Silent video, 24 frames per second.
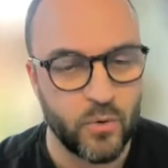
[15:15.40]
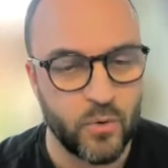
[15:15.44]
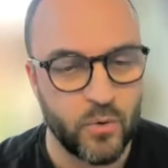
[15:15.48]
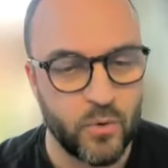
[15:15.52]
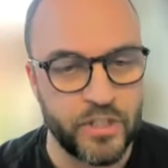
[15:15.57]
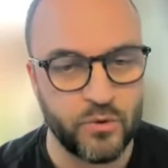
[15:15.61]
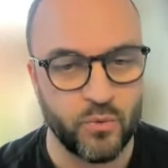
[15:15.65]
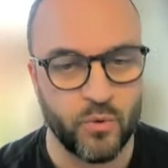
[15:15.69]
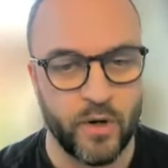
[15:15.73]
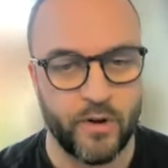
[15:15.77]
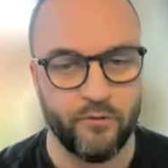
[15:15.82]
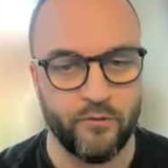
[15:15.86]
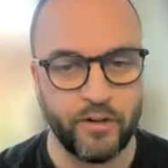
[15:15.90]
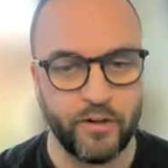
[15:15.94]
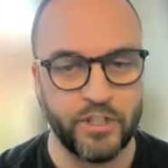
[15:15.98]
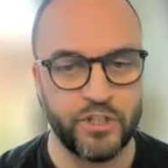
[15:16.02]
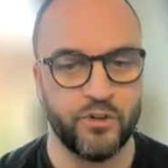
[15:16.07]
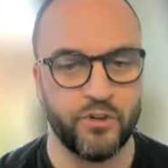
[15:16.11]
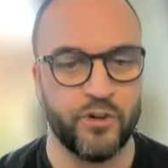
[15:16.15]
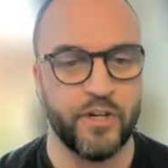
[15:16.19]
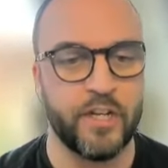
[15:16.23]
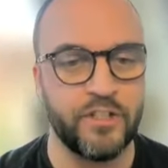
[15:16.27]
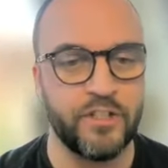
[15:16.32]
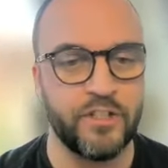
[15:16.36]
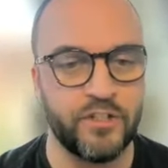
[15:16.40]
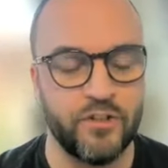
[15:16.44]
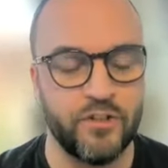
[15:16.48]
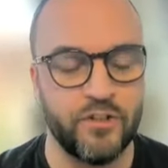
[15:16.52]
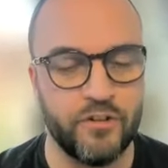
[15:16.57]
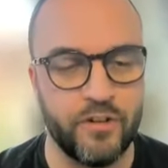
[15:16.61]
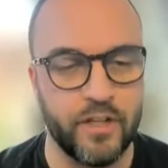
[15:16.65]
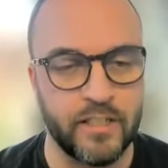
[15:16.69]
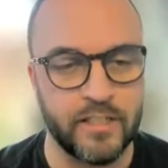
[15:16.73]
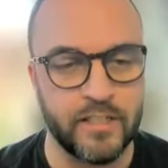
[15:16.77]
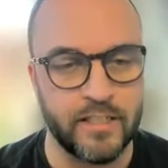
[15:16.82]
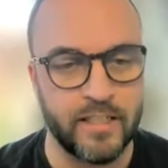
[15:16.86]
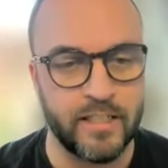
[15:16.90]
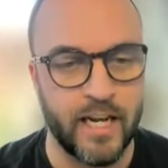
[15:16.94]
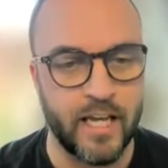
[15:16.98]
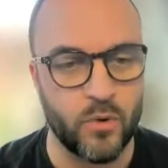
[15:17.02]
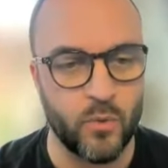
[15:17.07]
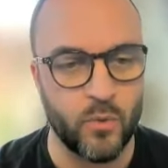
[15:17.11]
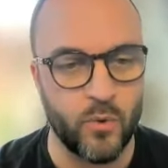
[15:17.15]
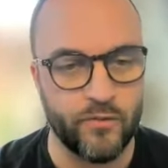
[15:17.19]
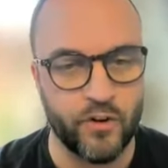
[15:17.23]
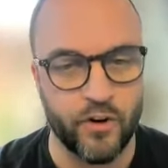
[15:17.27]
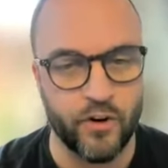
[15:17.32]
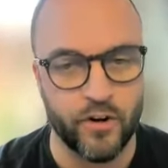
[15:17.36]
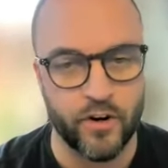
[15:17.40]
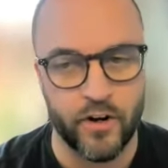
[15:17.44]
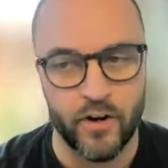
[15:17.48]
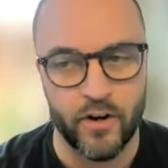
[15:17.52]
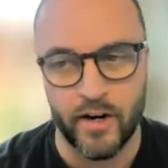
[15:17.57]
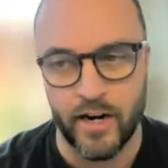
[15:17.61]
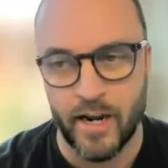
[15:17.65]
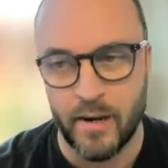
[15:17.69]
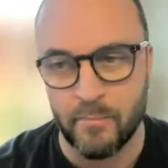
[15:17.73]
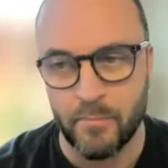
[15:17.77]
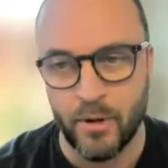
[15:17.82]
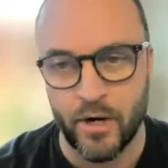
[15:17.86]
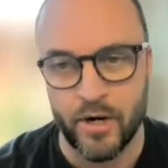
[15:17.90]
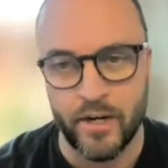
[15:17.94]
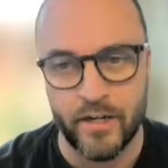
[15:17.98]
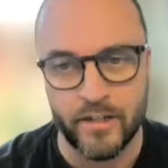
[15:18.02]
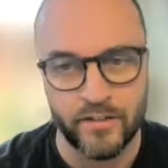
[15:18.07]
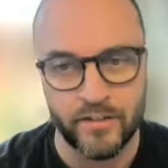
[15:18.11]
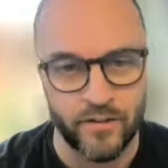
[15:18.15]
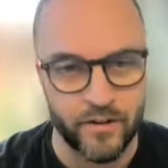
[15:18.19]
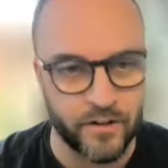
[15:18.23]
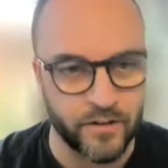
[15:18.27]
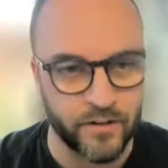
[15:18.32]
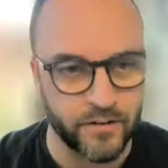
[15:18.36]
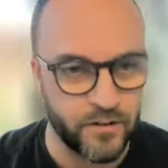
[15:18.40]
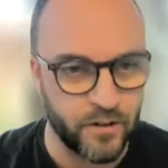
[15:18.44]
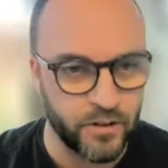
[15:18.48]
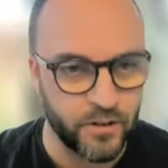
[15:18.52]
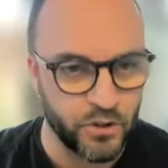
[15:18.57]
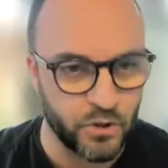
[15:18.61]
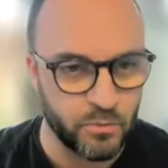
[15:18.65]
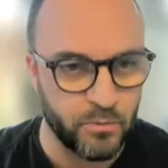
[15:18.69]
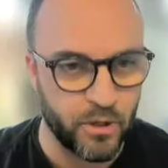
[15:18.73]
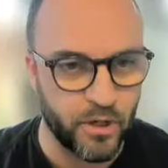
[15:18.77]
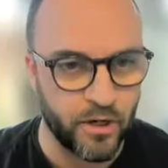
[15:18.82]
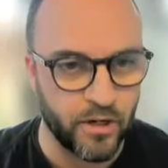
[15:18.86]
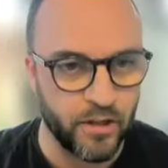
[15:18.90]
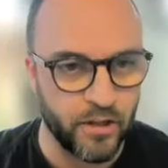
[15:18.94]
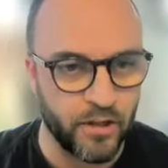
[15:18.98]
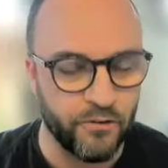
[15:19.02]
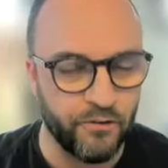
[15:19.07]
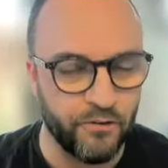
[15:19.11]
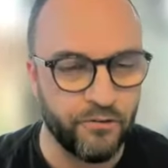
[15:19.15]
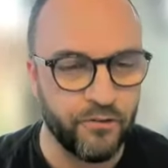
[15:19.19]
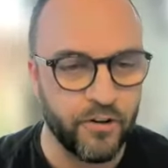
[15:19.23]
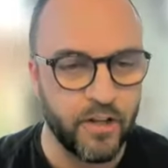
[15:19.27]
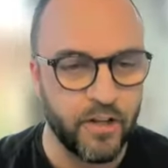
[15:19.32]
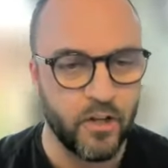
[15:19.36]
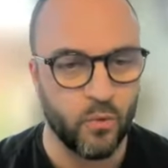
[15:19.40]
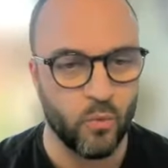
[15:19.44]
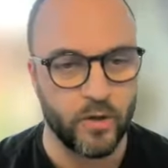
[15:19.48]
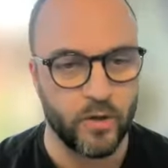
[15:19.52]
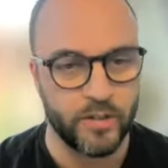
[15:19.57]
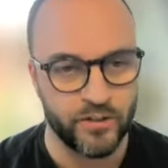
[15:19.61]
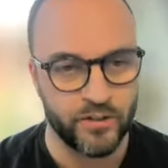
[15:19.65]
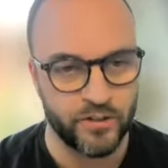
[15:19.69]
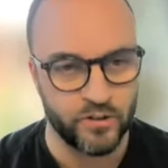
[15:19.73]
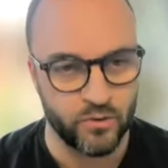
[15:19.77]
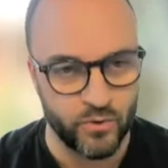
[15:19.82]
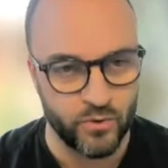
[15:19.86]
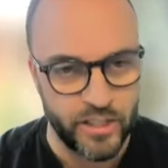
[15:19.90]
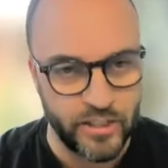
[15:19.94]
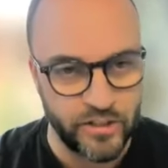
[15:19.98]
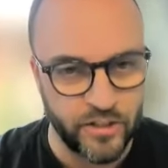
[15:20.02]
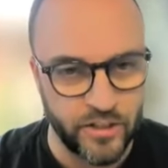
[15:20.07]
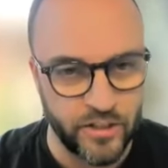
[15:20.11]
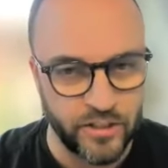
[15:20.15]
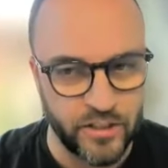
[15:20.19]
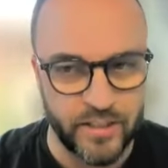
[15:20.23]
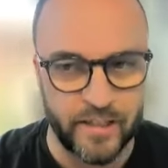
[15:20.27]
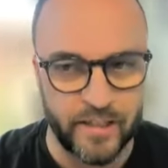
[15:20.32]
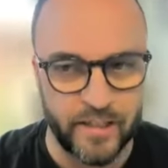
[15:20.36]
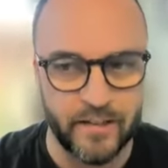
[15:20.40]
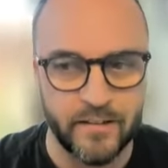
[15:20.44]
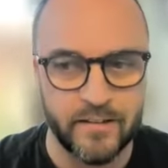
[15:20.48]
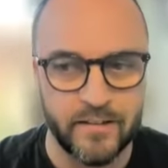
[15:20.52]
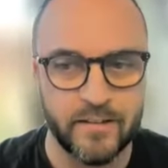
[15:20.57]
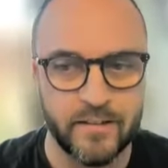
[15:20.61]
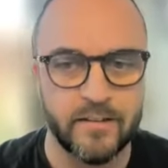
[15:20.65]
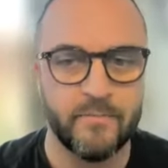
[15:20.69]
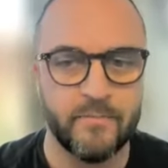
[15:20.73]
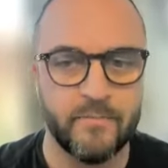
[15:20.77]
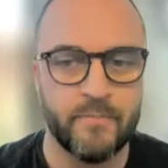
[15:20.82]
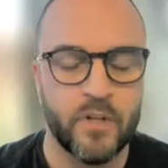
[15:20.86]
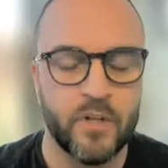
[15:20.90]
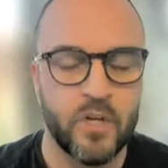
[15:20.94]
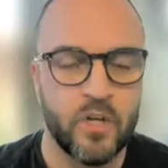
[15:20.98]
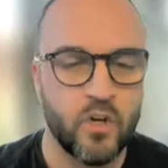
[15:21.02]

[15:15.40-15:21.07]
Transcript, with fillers: which if we join those two things together, we've kind of got our biopsychosocial model of what does the research tell us?